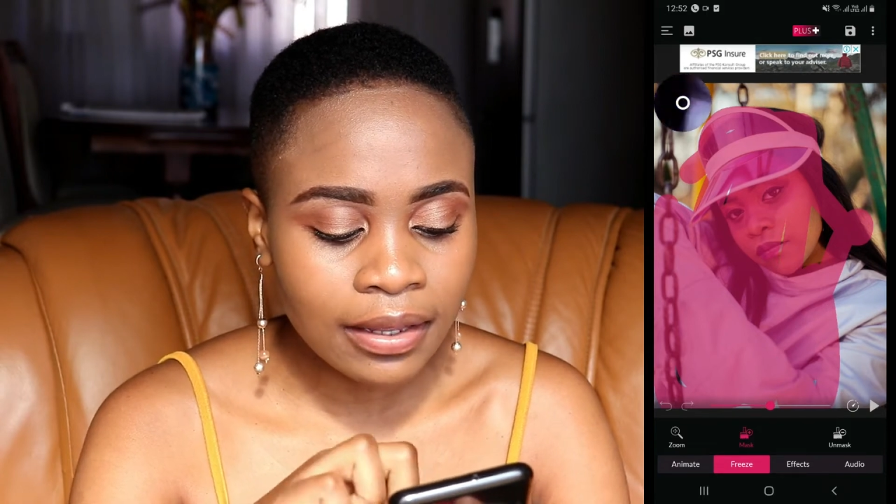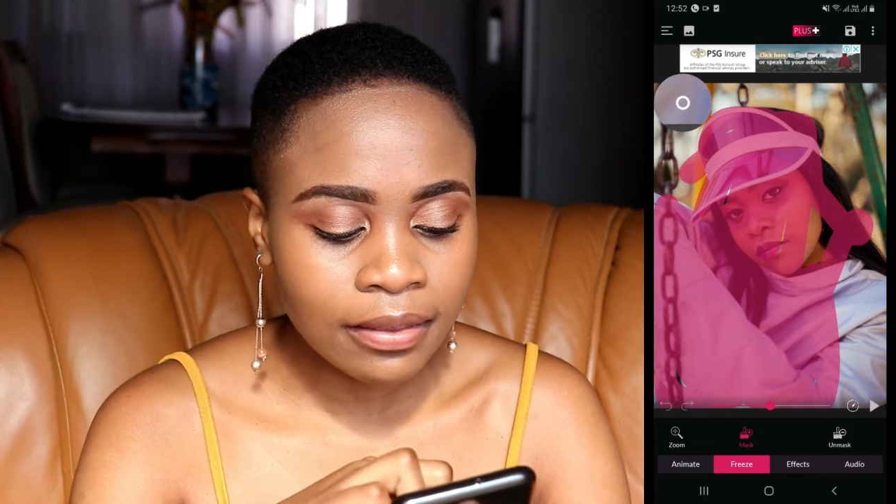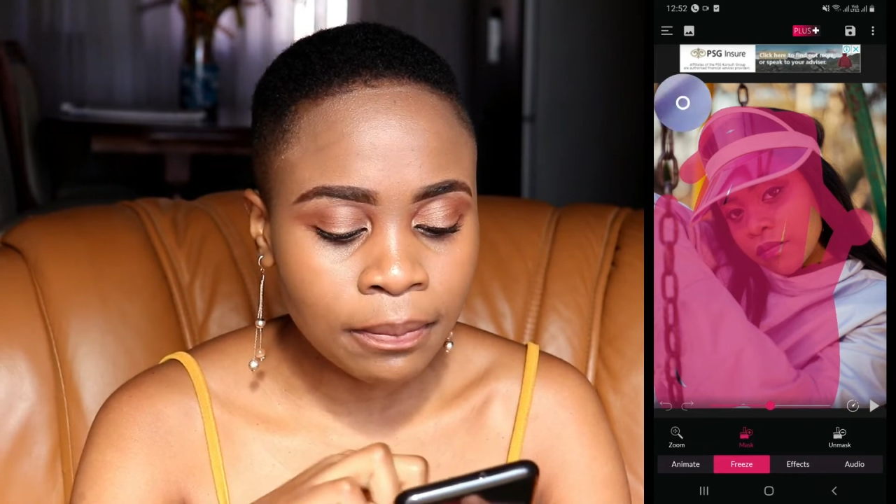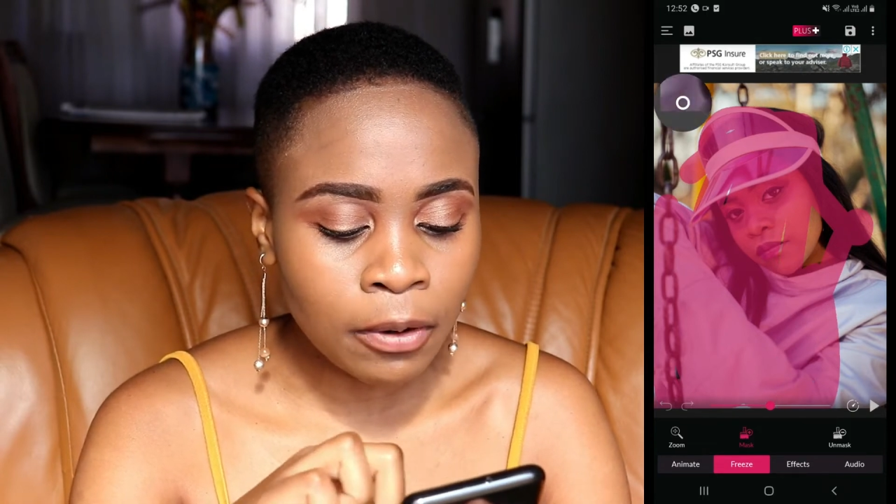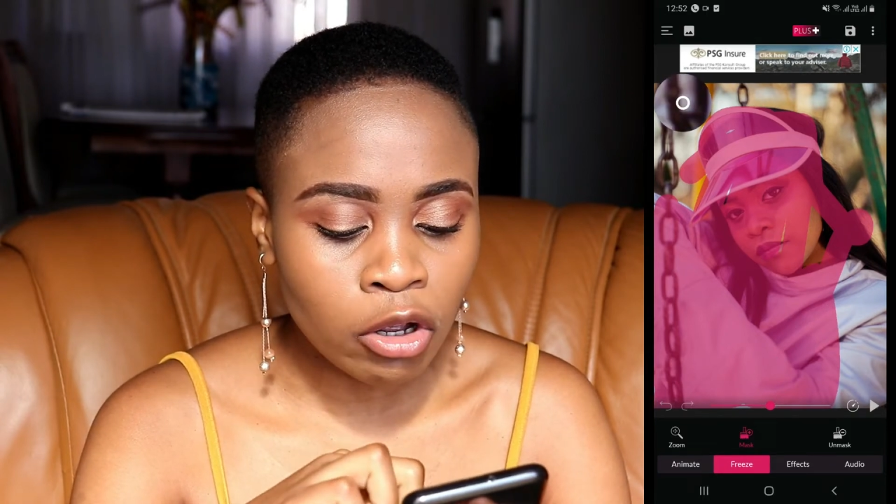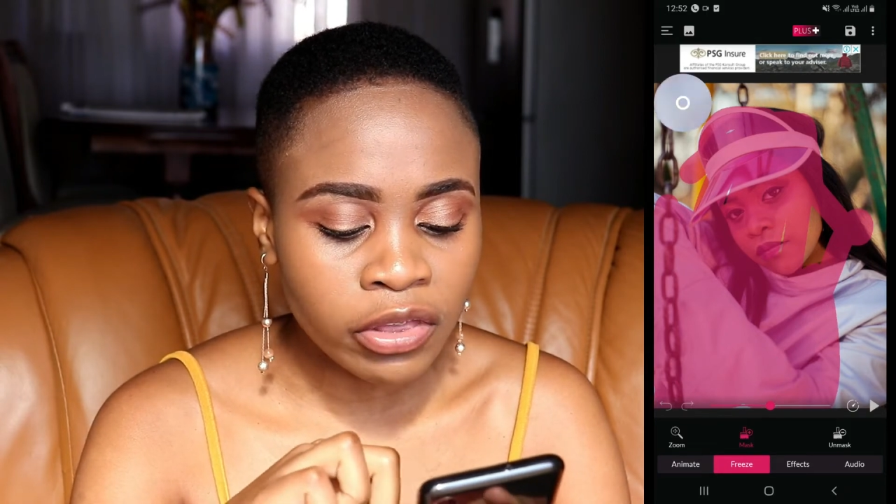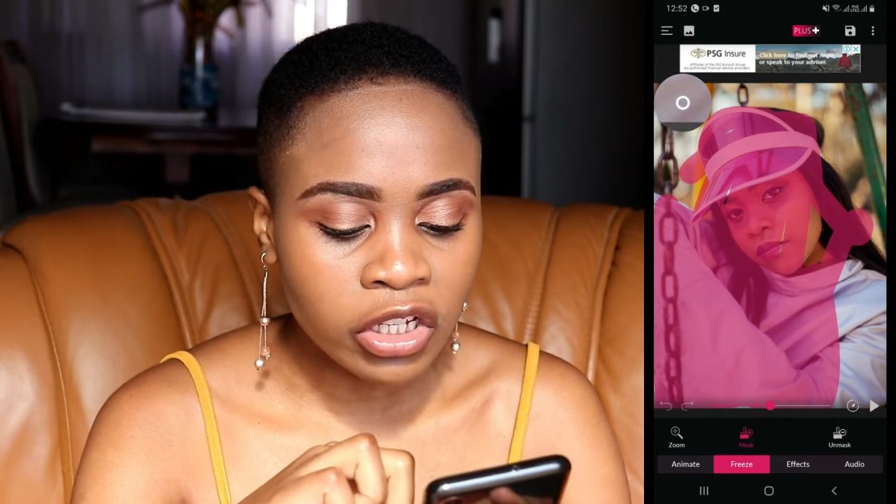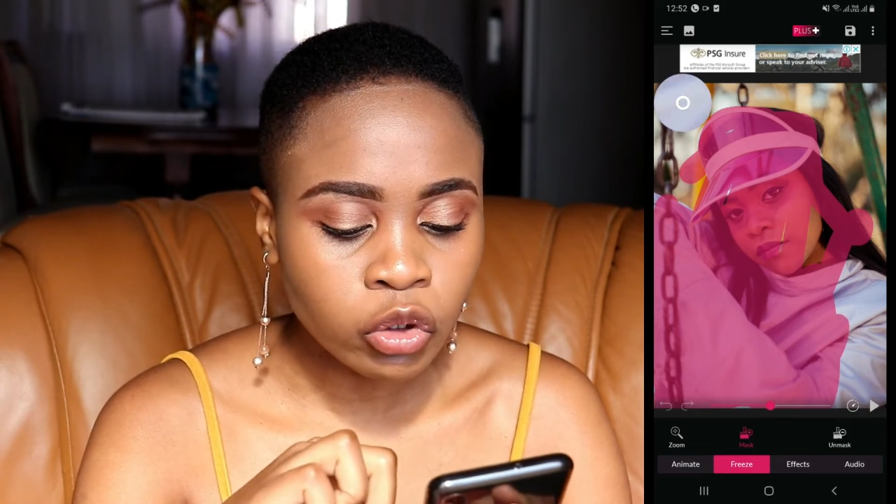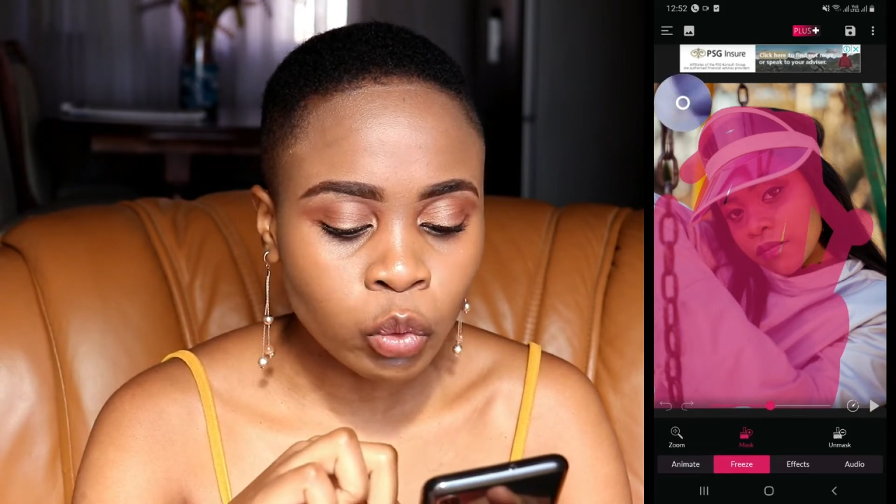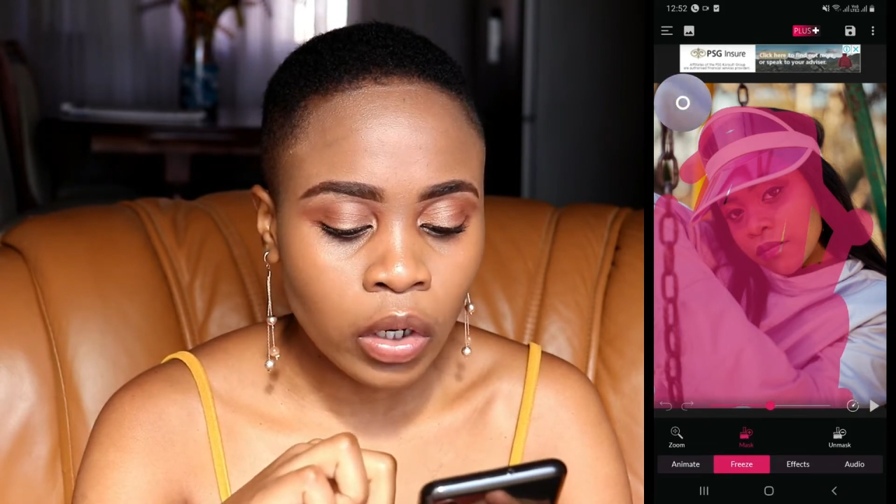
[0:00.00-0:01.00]
in the part
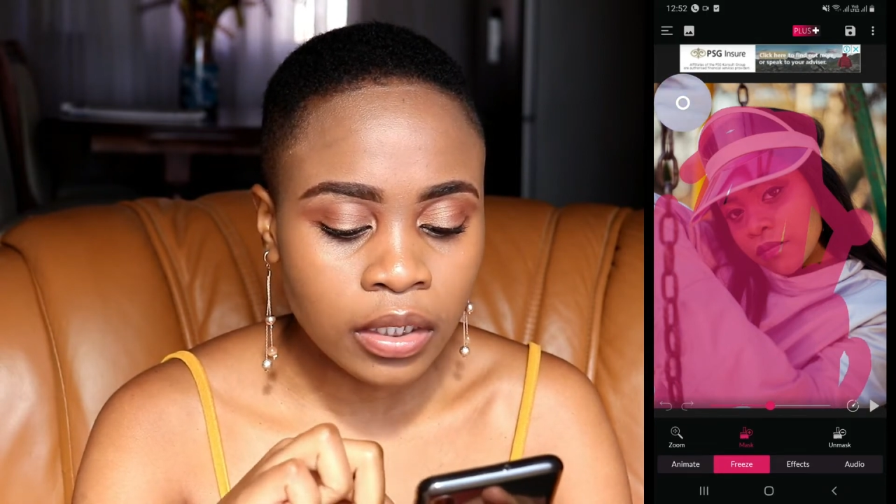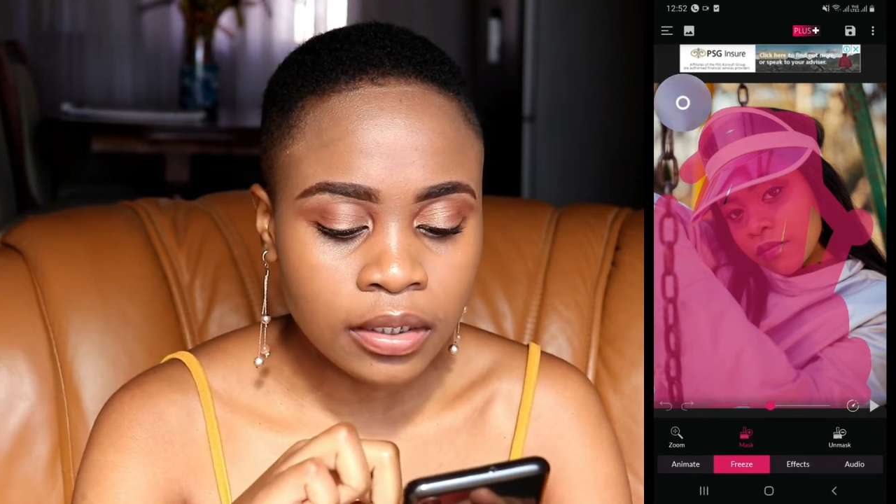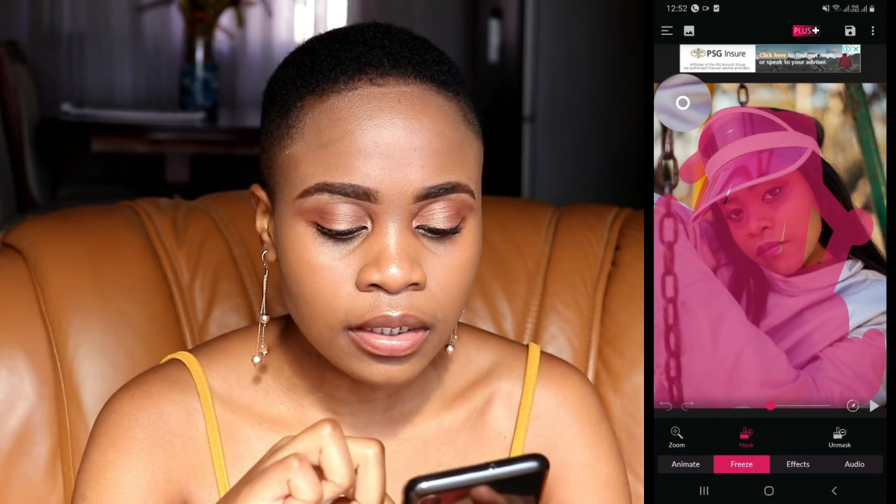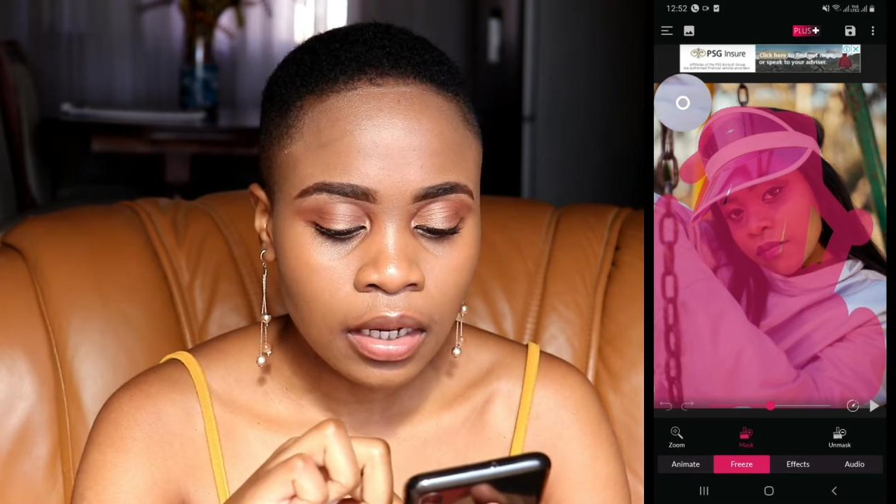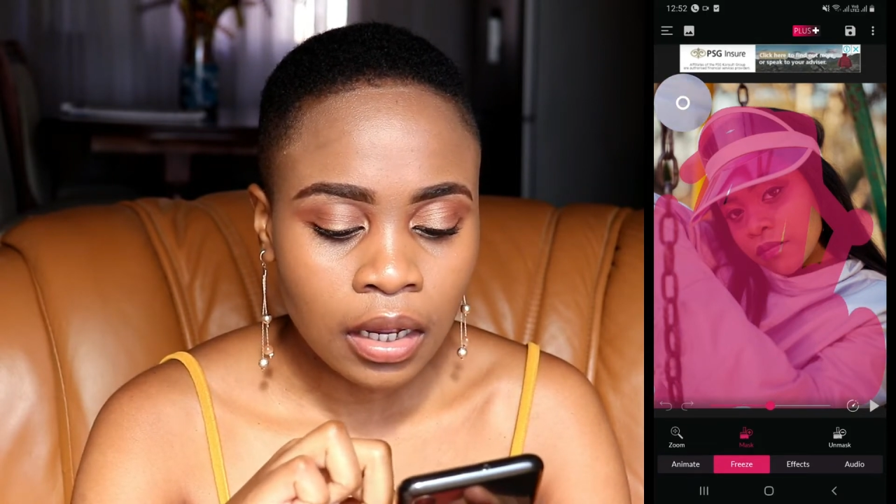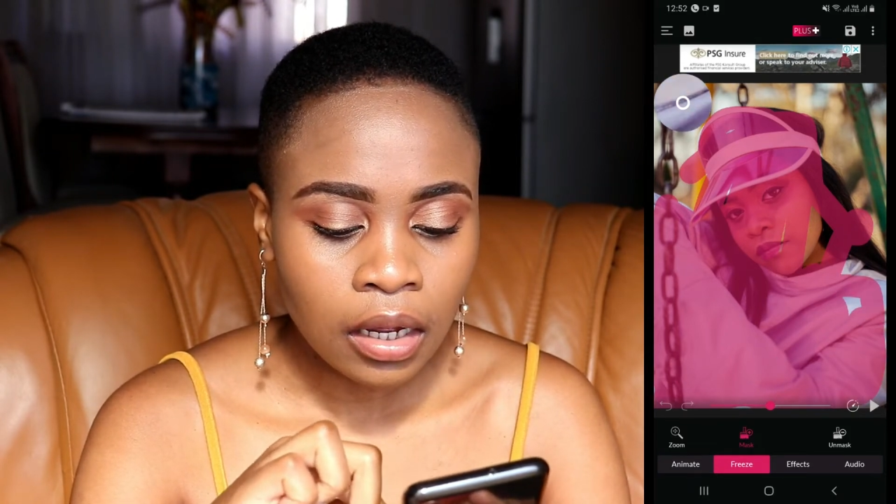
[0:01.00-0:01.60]
that you want